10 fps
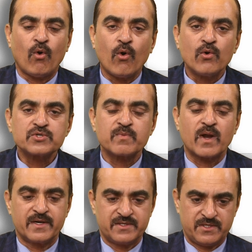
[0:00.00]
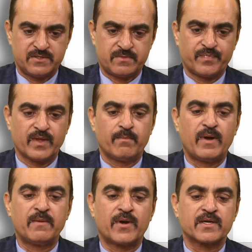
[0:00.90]
host plant disease
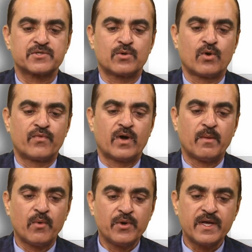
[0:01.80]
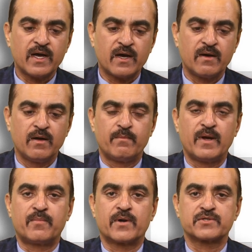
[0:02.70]
by production of ammonia,
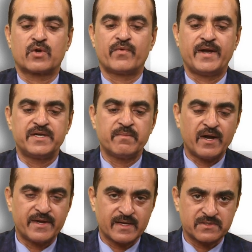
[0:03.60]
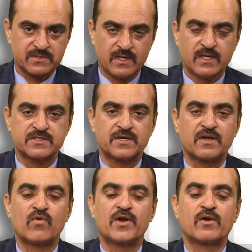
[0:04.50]
by production of antibiotics,
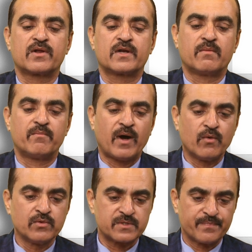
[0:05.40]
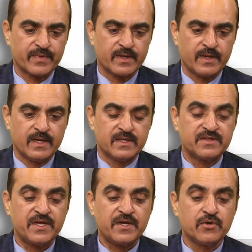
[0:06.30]
certain volatile organic compounds.
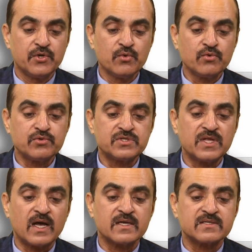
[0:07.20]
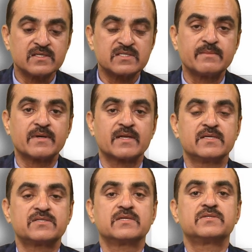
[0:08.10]
They induce the systemic
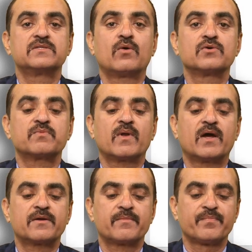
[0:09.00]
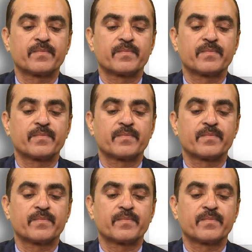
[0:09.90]
resistance in the host plant